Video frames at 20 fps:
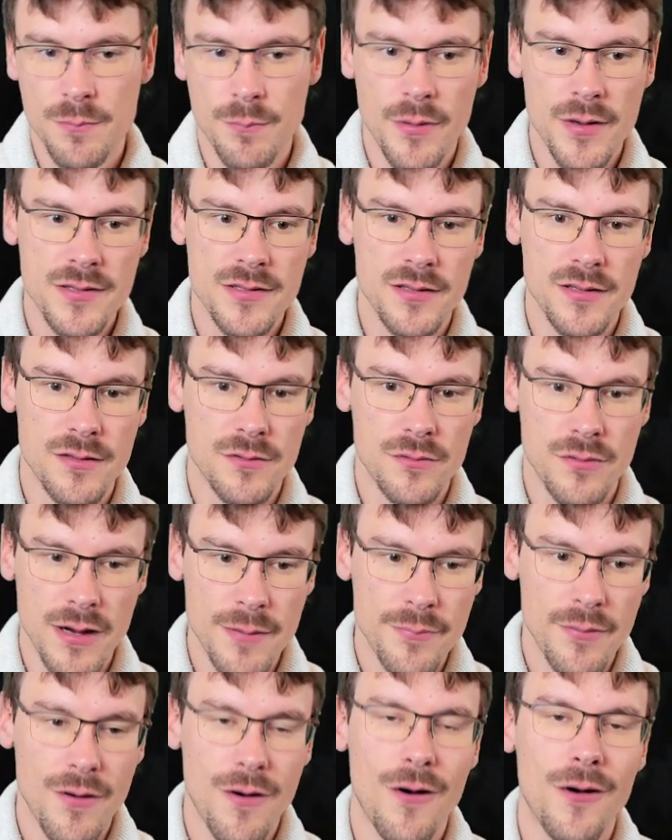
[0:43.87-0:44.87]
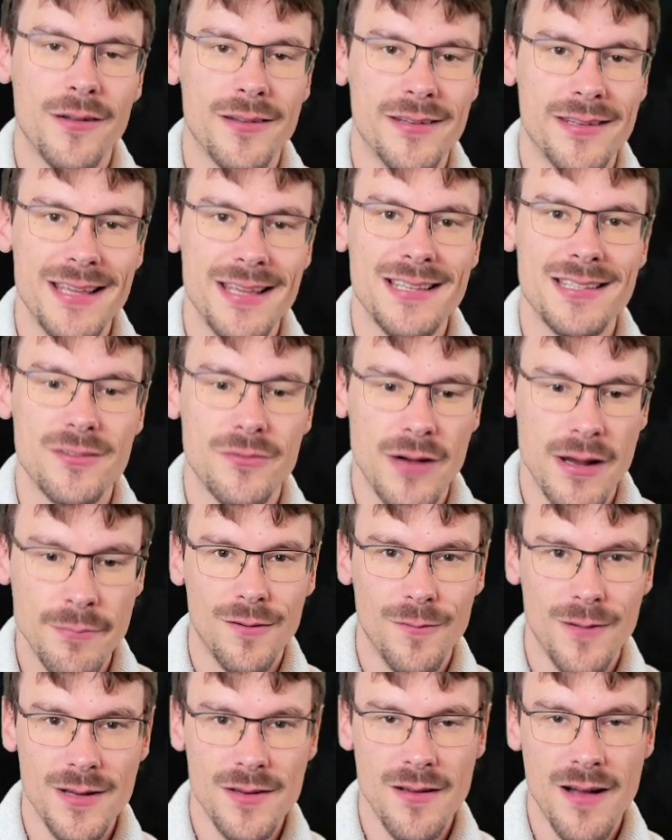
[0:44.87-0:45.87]
Poison Trap or Death Trap
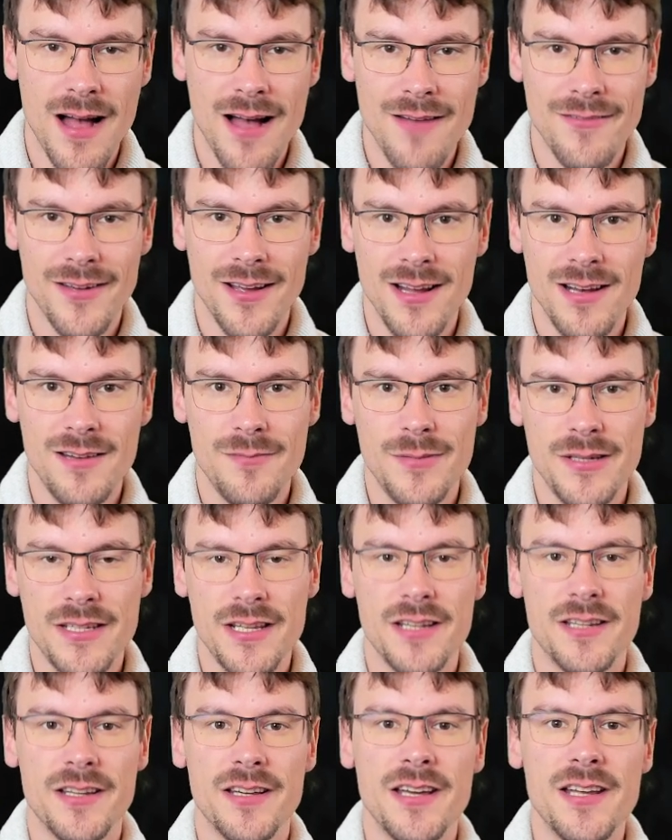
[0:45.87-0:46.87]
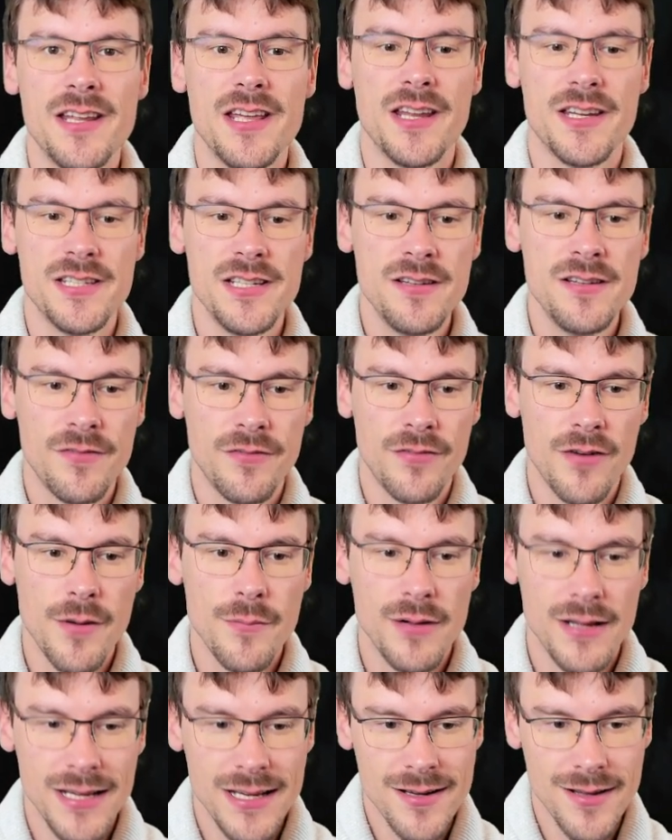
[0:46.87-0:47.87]
when you have unlimited energy
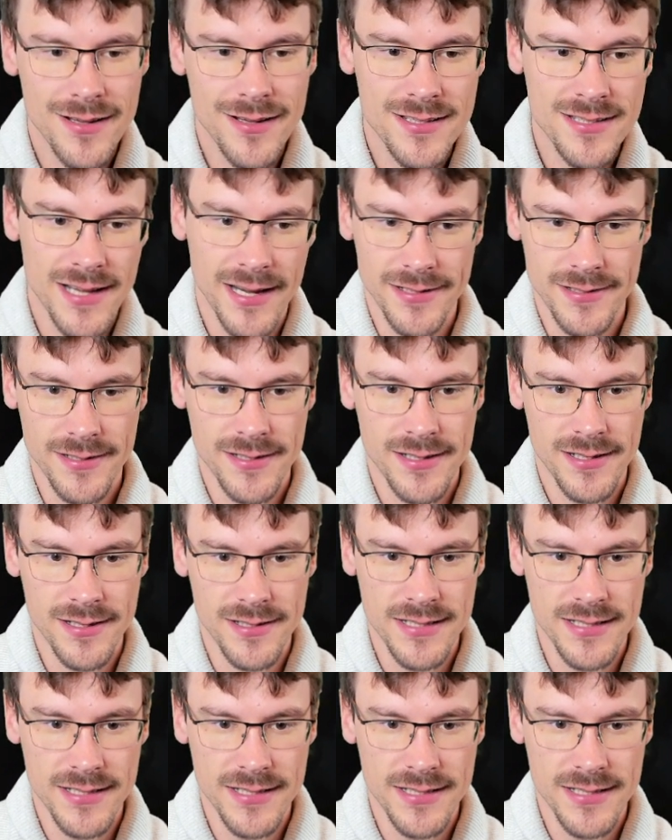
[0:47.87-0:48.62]
from Inner Sight.